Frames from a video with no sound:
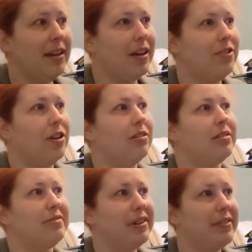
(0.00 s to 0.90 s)

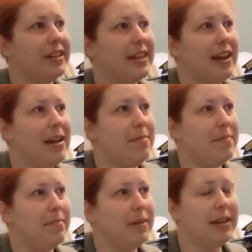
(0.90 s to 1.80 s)
$1 for every
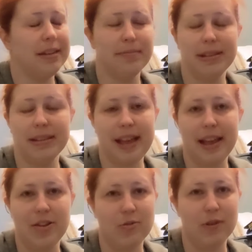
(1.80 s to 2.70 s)
time my husband
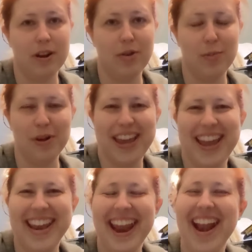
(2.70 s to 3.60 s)
said you weren't a normal
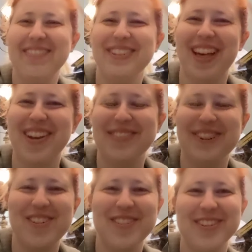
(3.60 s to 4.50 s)
kid, I'd have a lot of
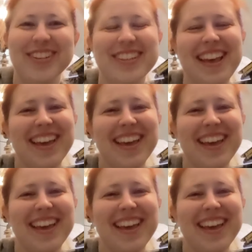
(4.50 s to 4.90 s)
dollars.